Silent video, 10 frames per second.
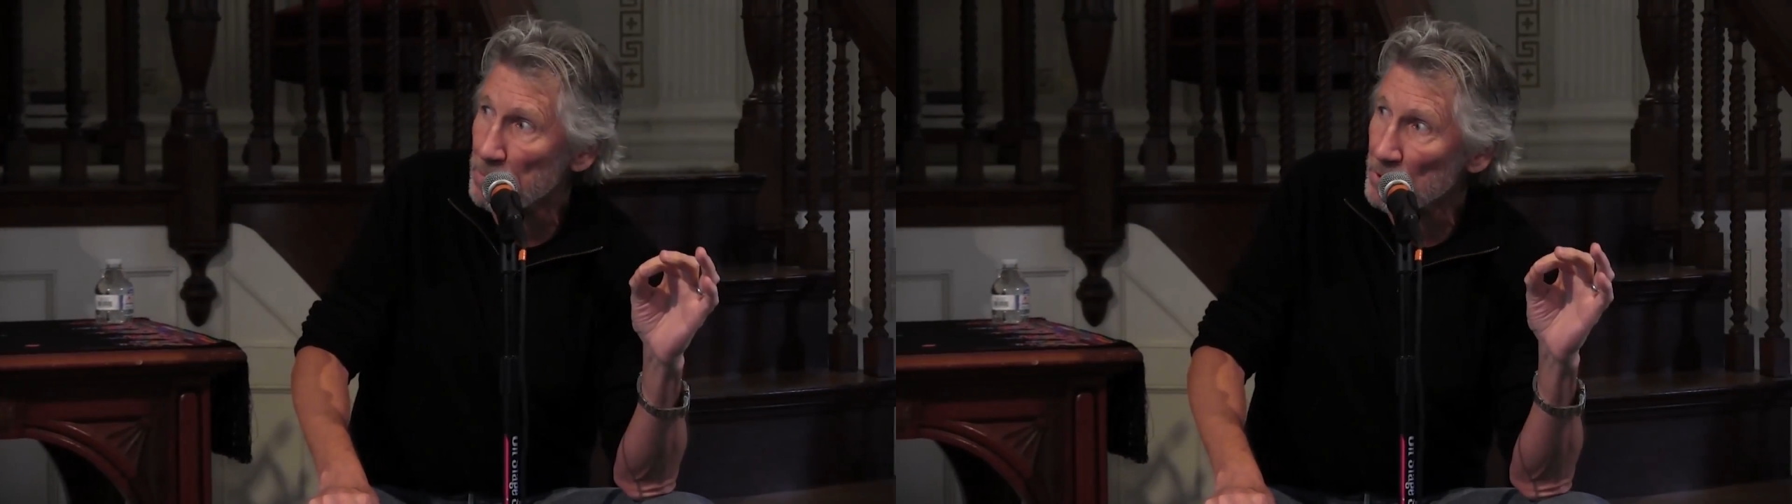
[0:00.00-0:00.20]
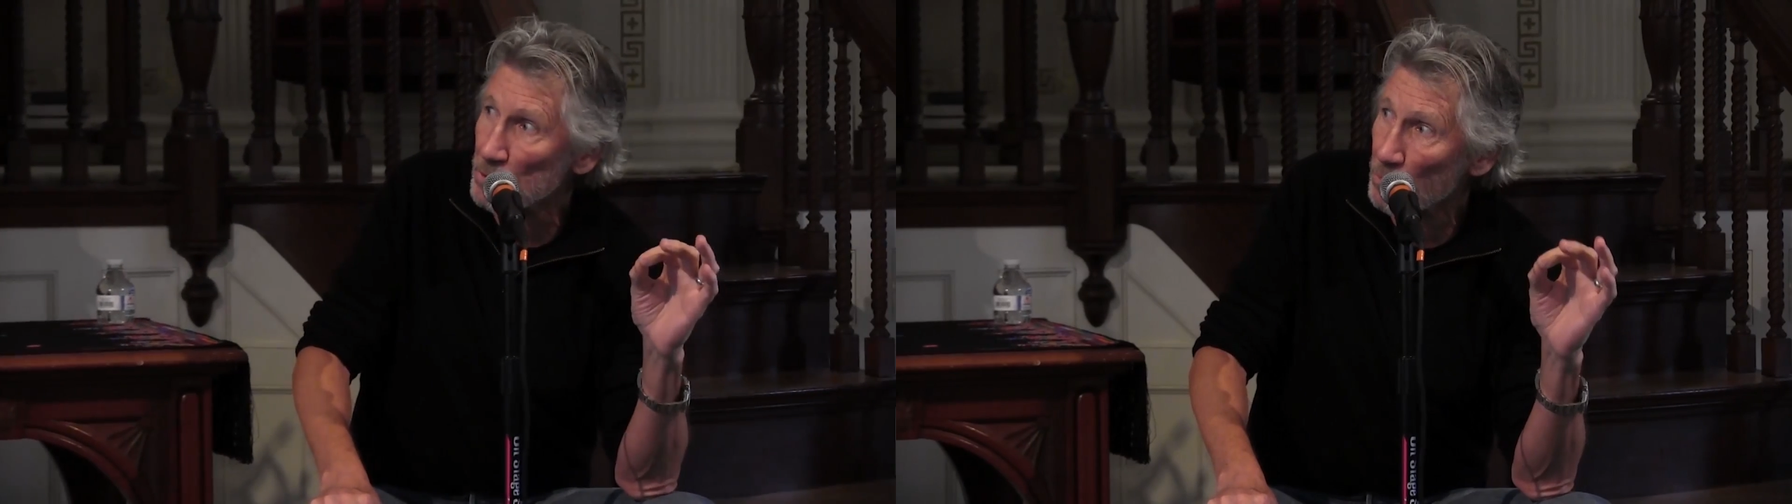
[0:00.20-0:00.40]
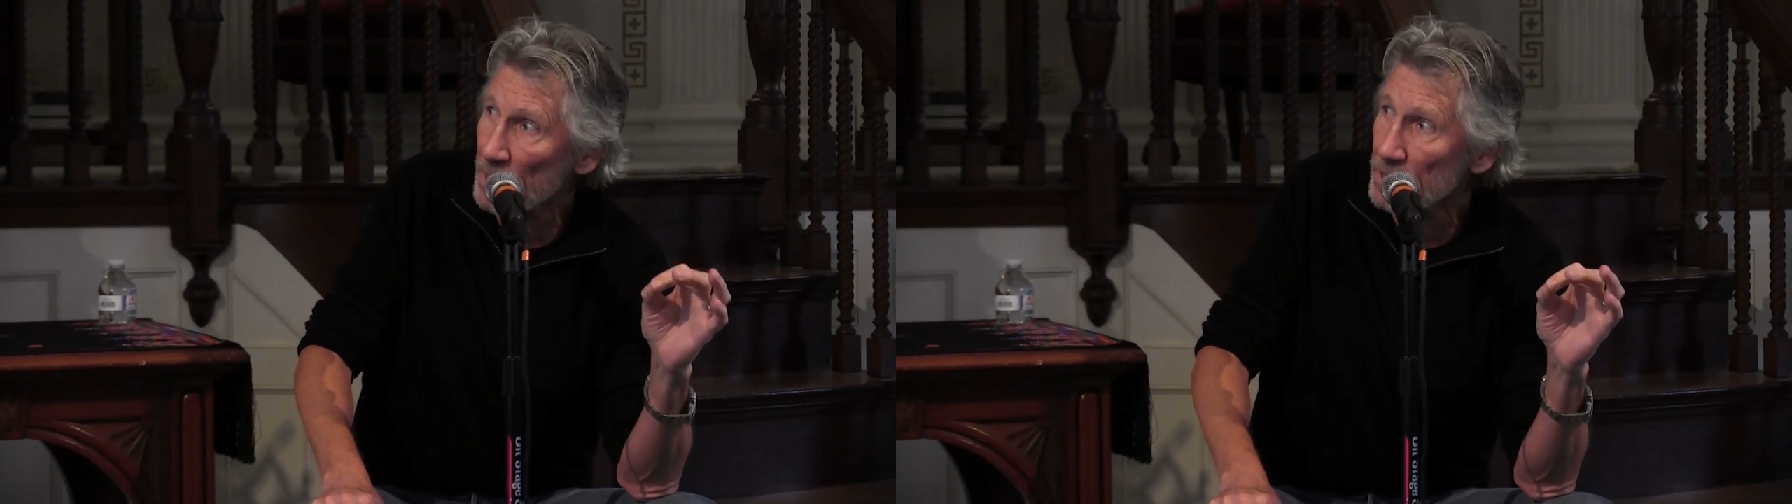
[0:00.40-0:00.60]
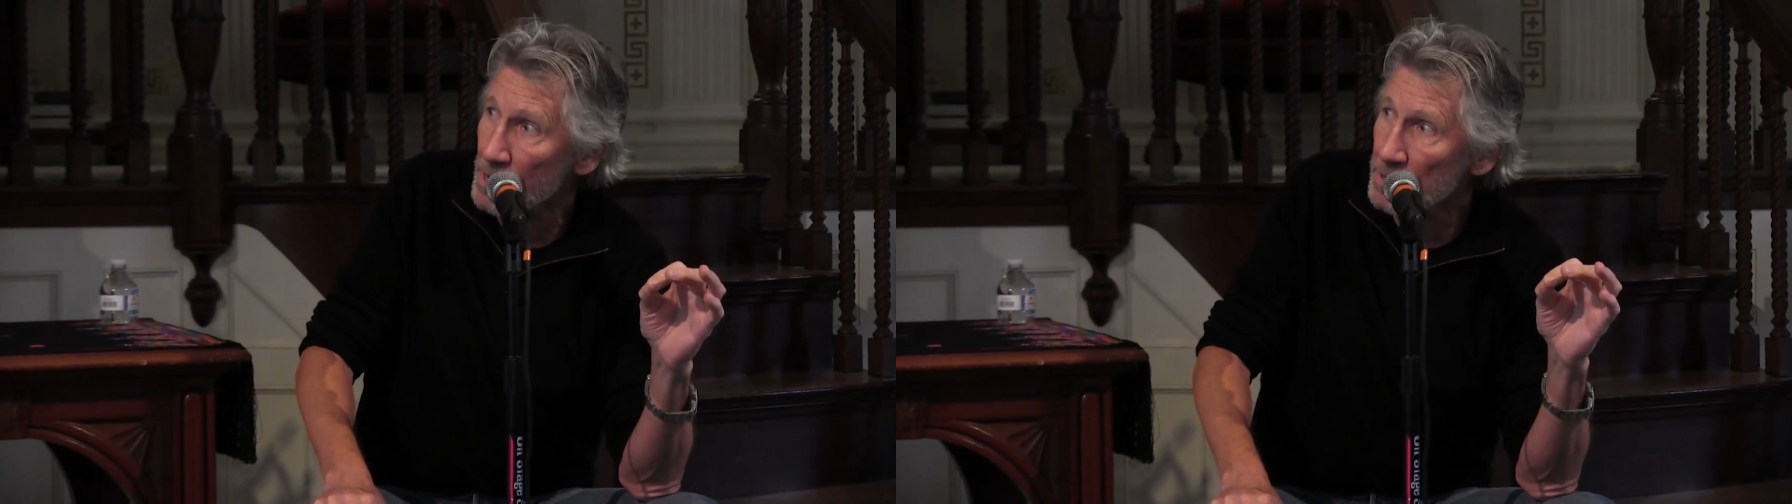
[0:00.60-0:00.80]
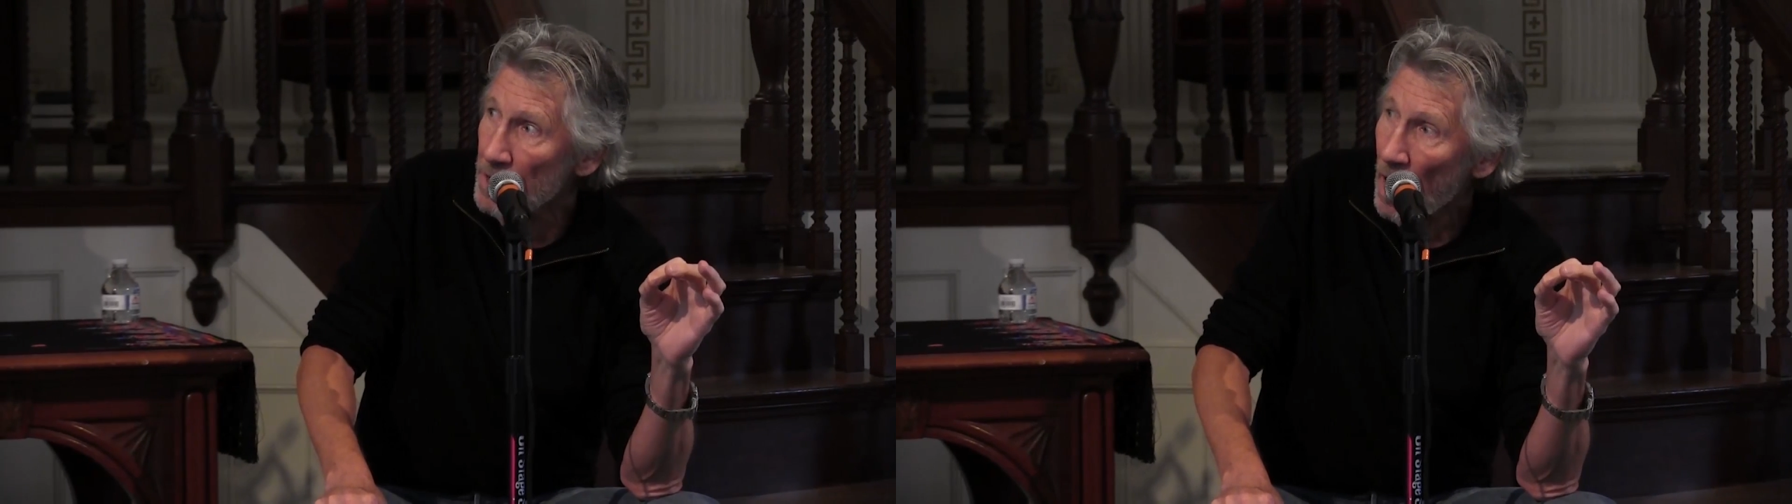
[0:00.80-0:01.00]

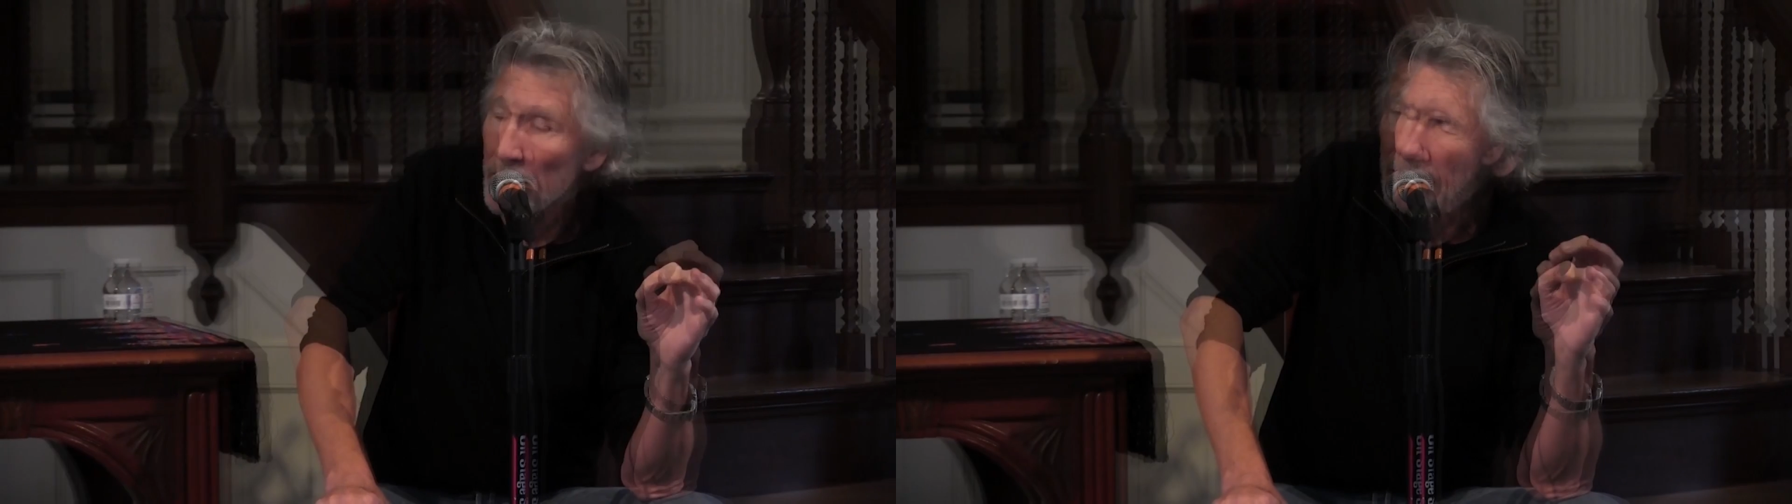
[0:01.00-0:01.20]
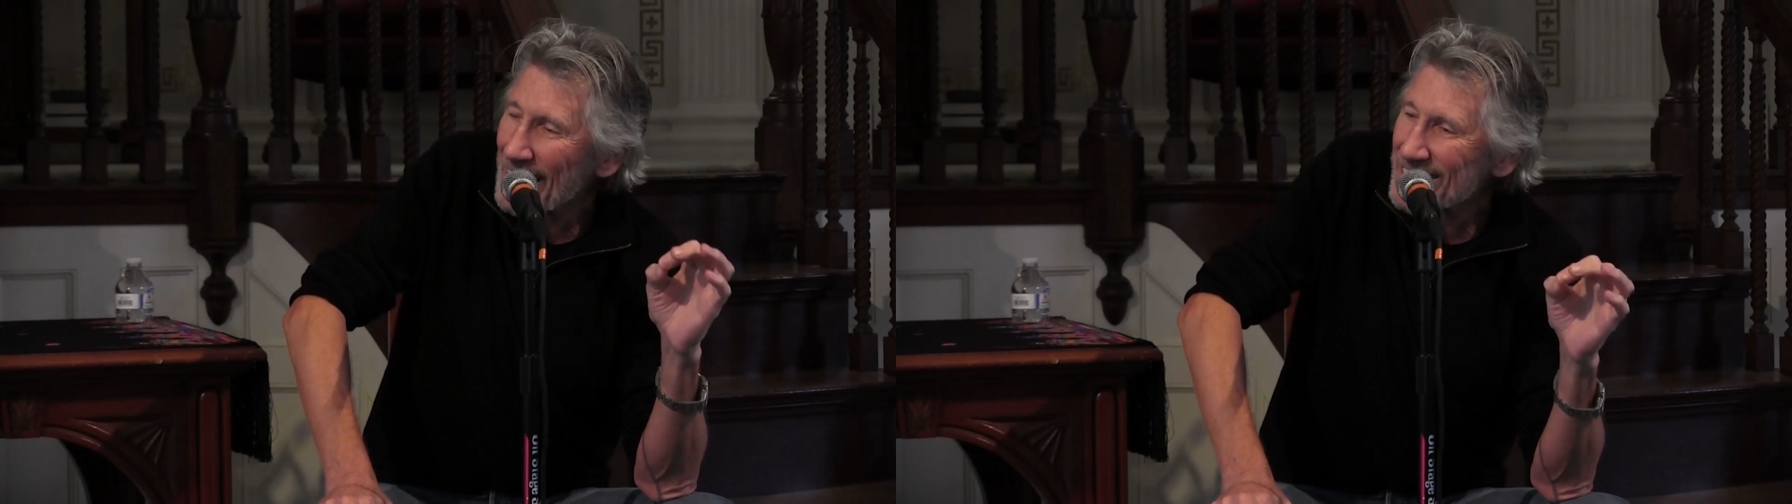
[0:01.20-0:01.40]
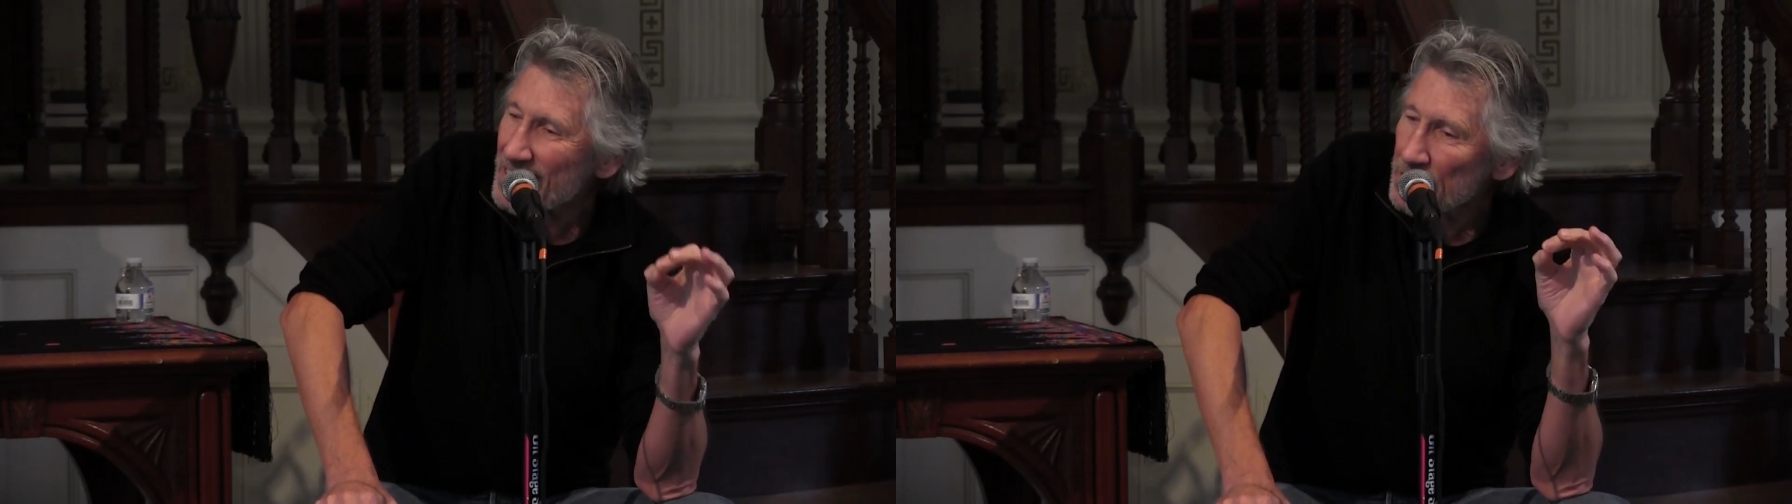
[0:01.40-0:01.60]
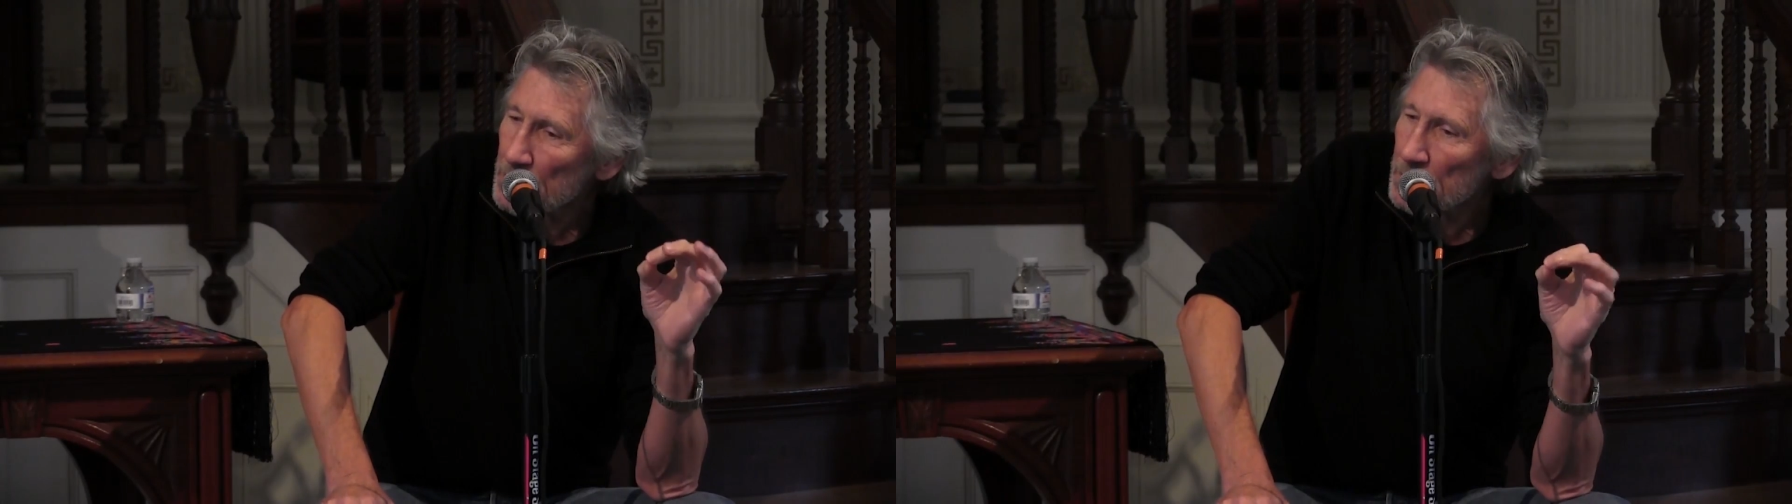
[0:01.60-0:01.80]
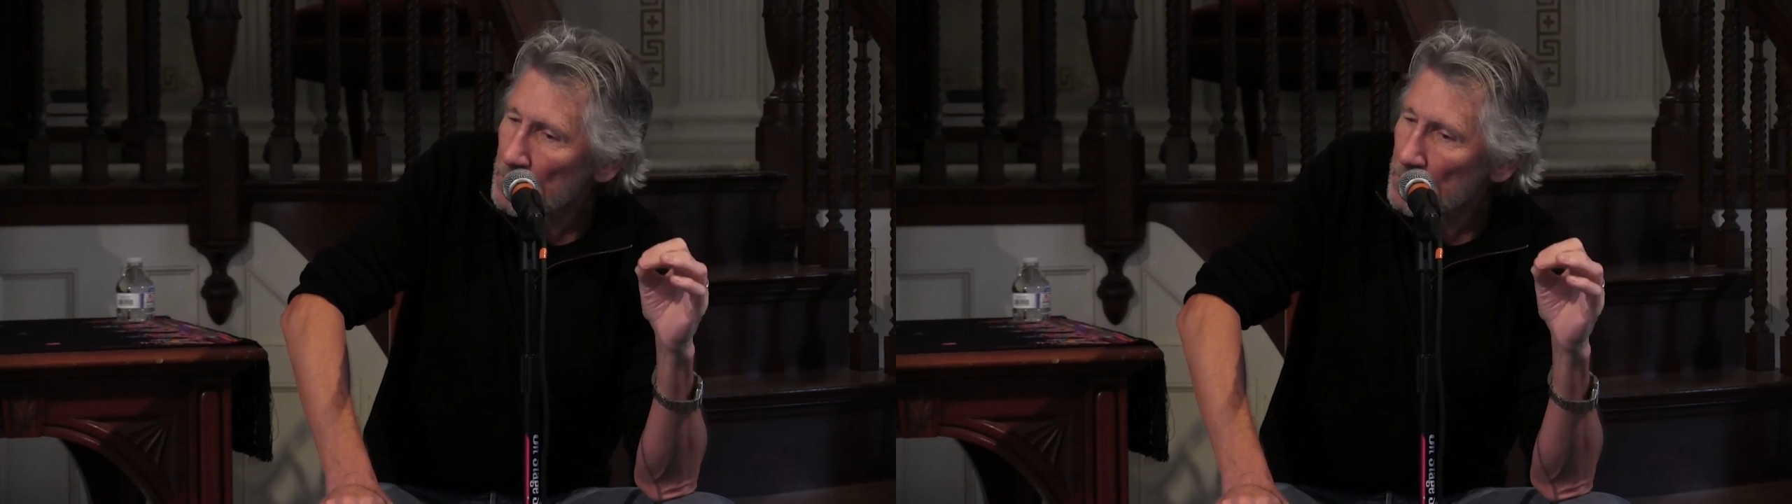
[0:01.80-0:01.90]
persuaded that